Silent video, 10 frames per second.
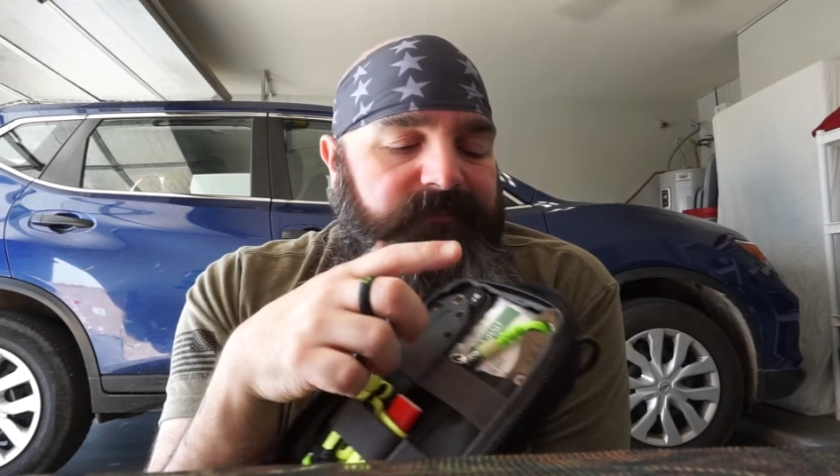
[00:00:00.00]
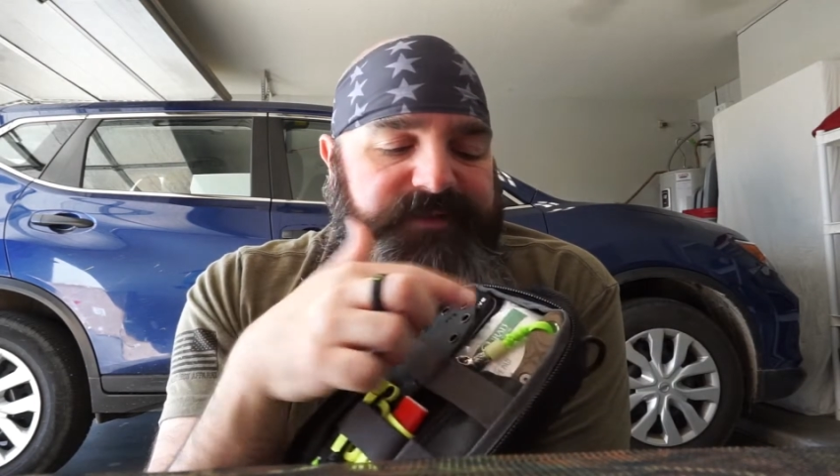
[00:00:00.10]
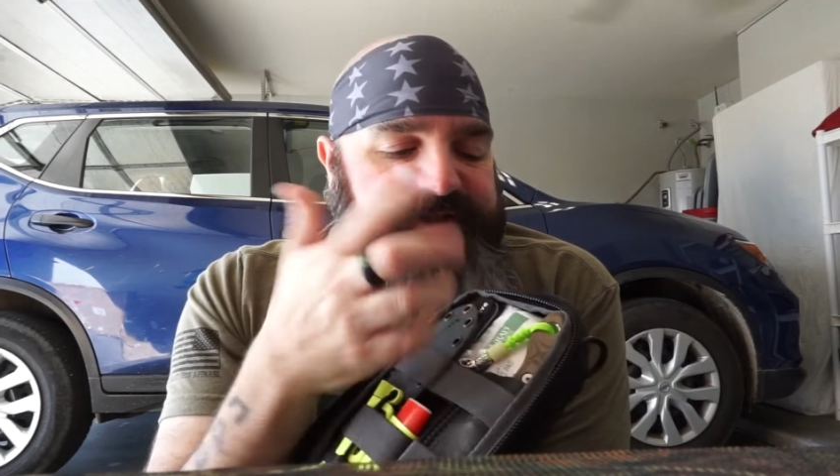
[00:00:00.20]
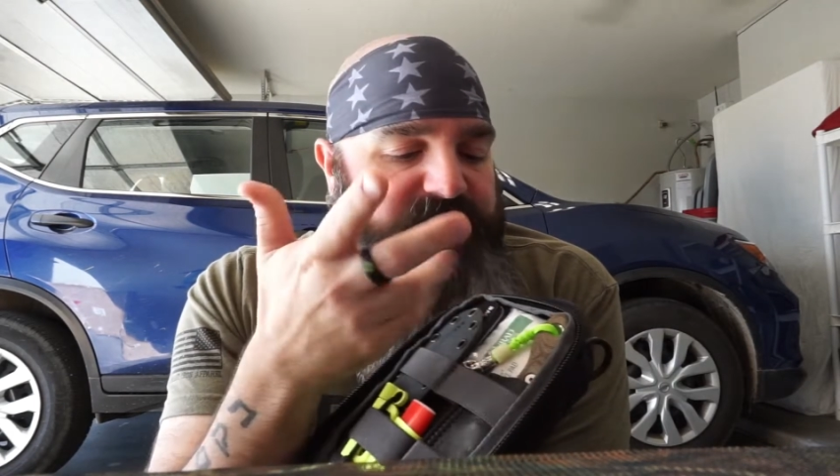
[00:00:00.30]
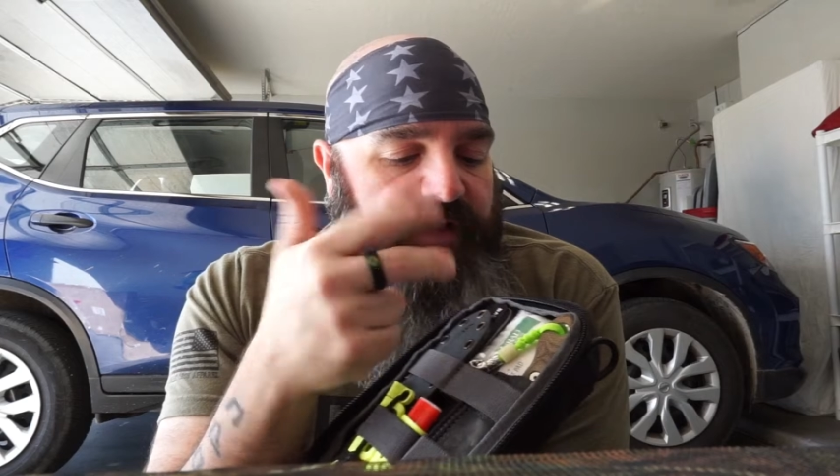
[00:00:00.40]

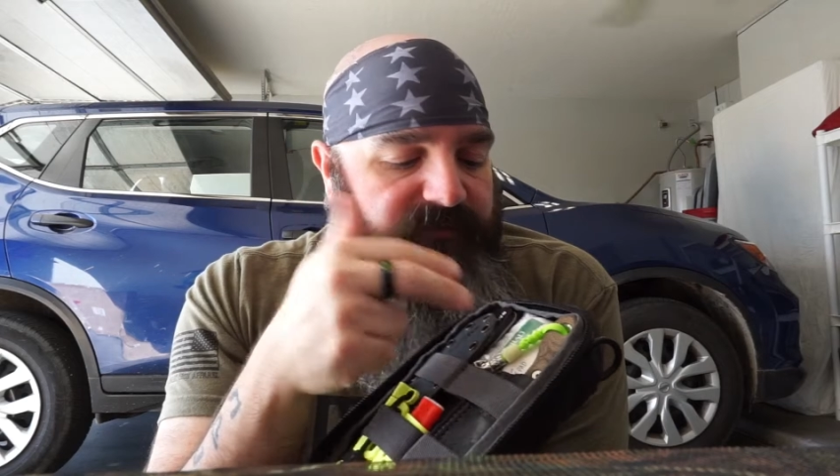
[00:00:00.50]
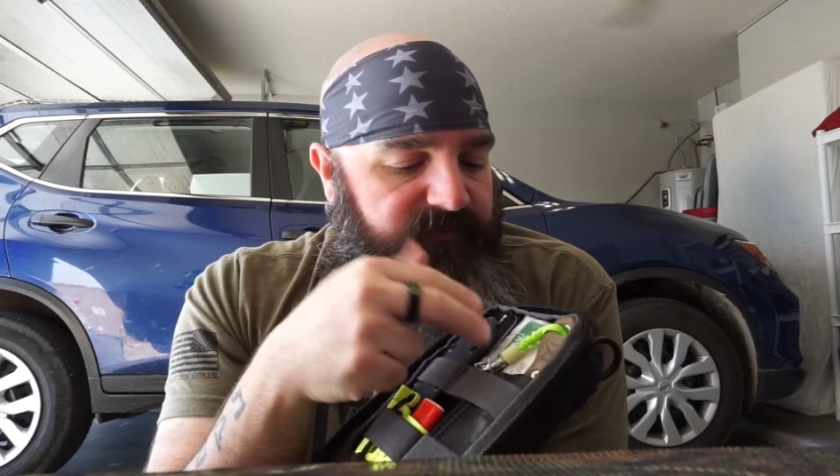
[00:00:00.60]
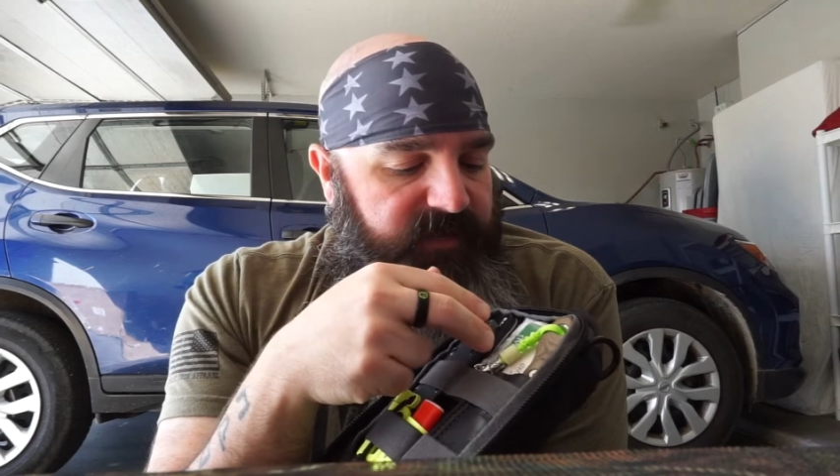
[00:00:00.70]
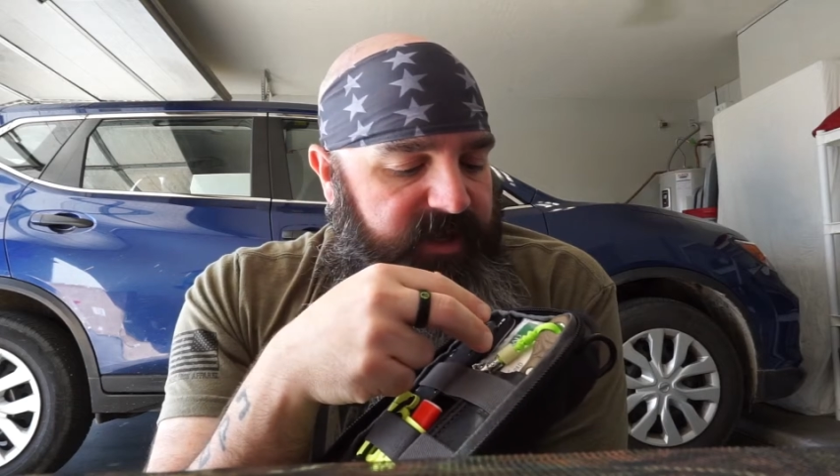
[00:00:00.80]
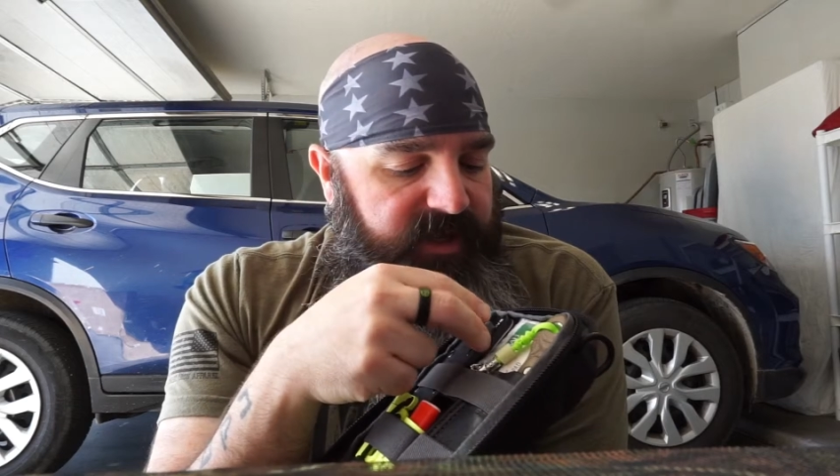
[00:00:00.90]

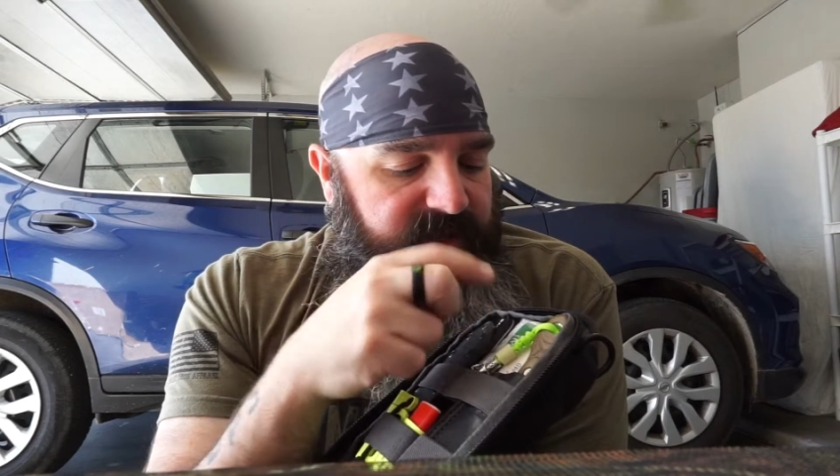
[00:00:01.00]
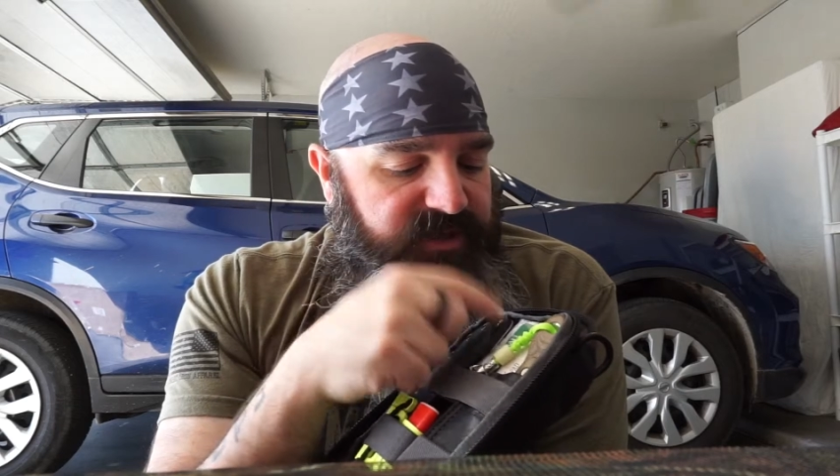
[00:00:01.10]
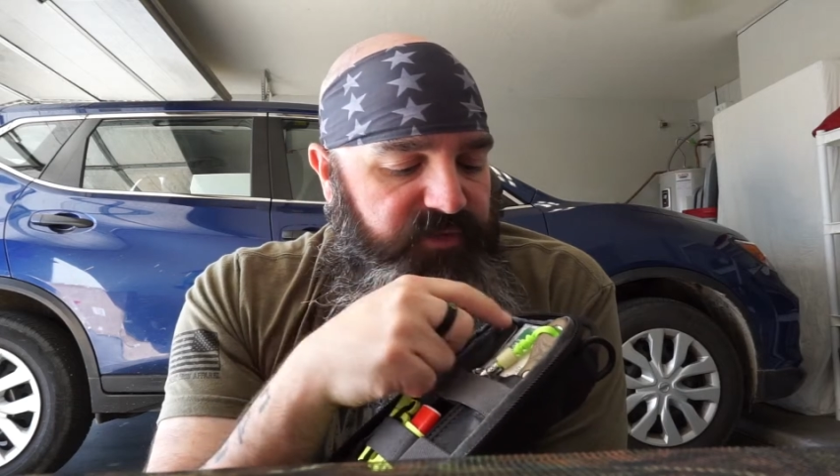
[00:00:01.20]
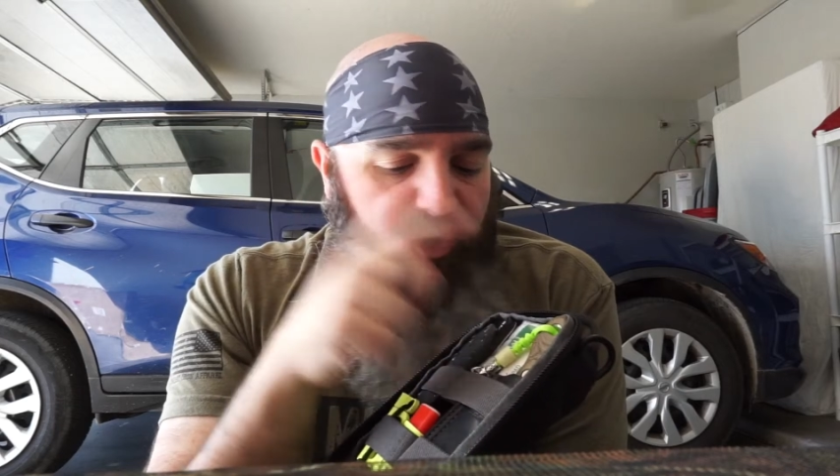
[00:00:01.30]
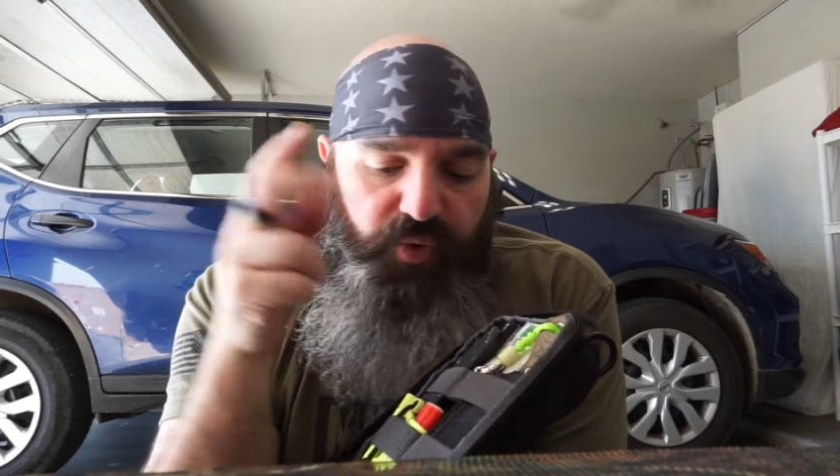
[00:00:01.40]
stuff and
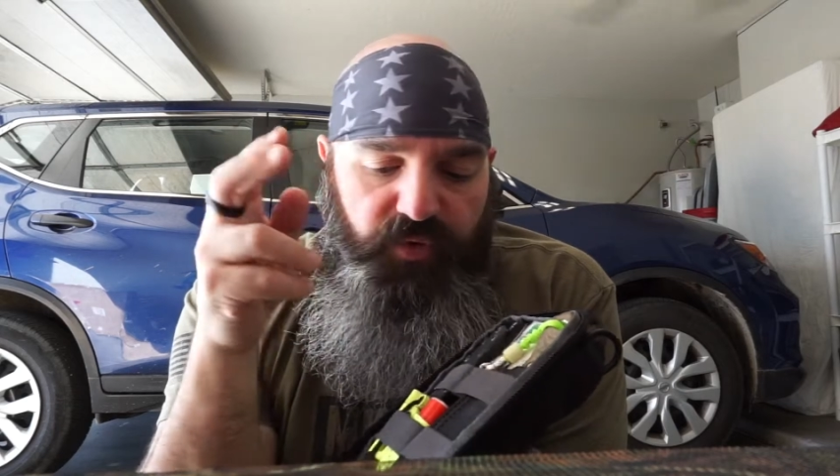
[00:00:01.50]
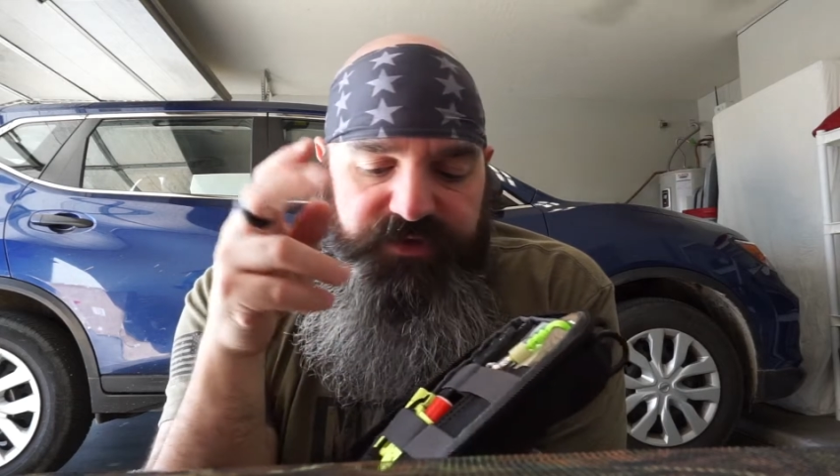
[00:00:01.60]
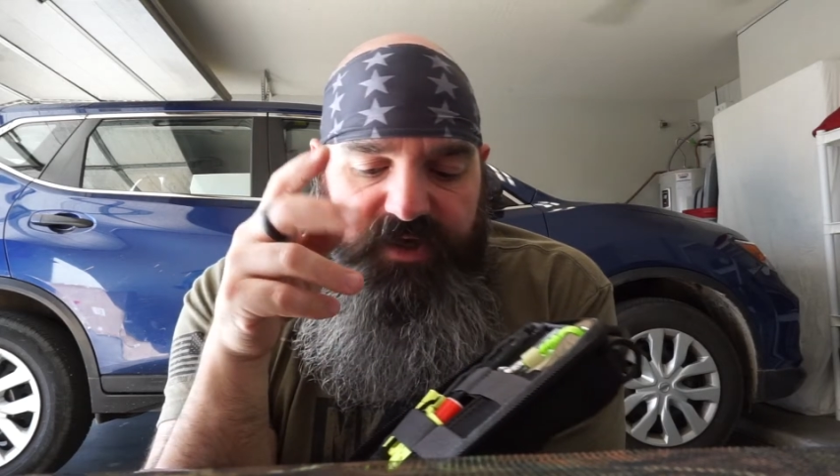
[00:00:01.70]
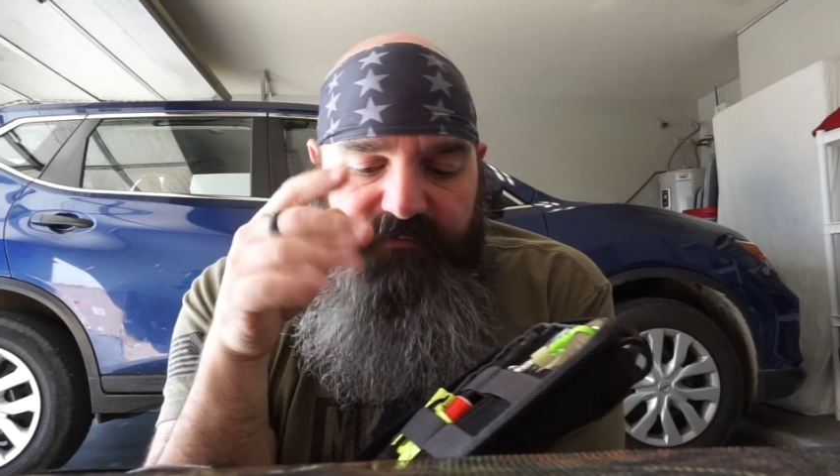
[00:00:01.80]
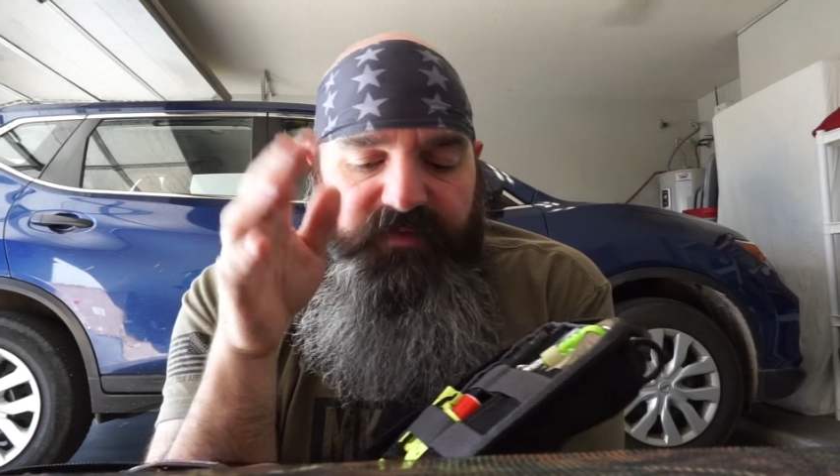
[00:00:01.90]
some tool
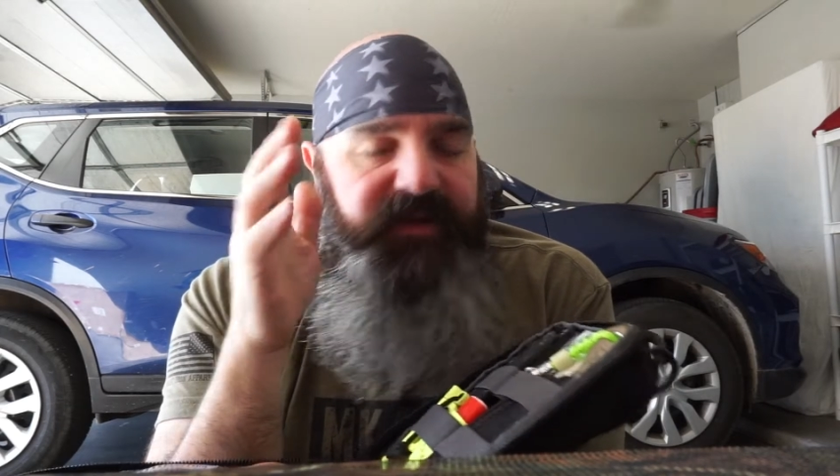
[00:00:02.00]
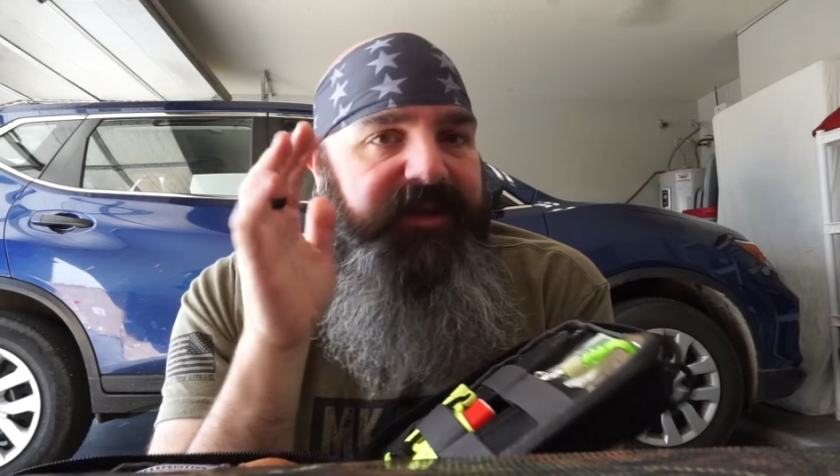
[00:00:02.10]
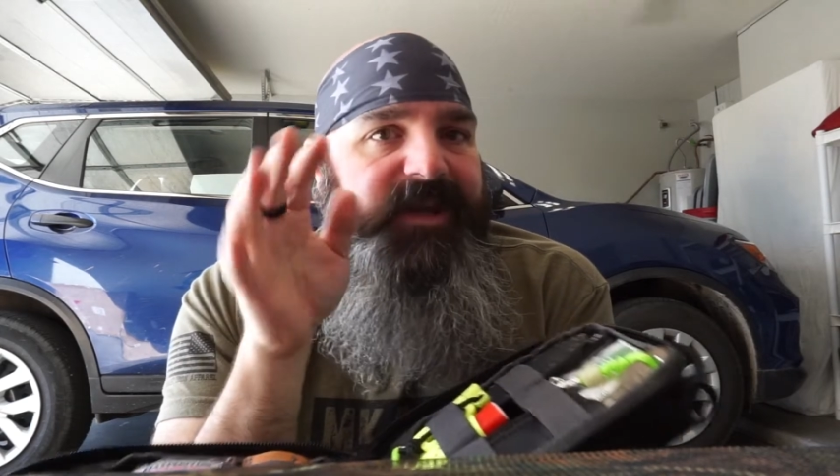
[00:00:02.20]
stuff that